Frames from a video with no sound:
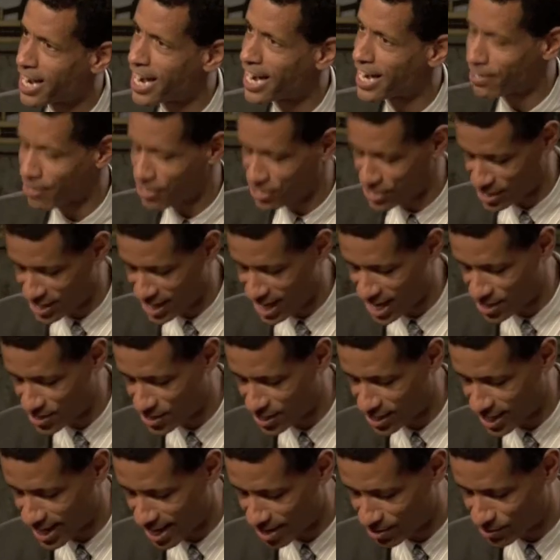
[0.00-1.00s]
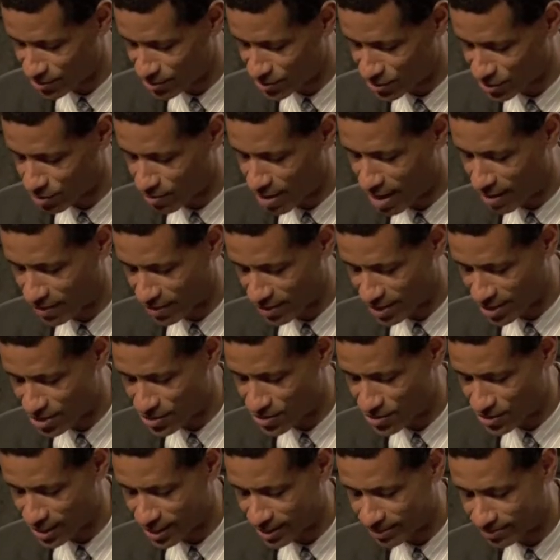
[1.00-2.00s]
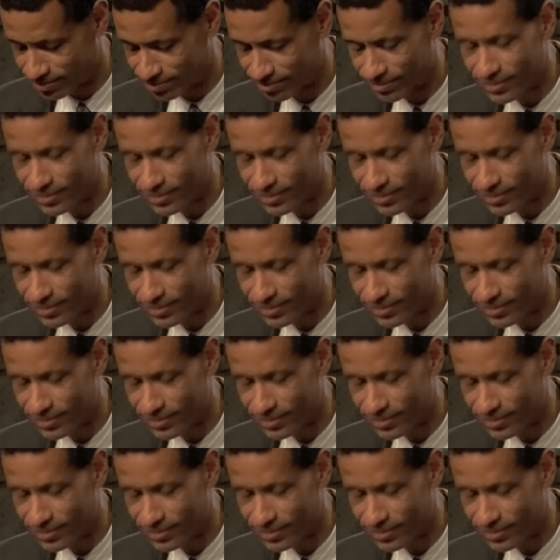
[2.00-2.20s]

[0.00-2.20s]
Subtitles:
and higher education councils around the country.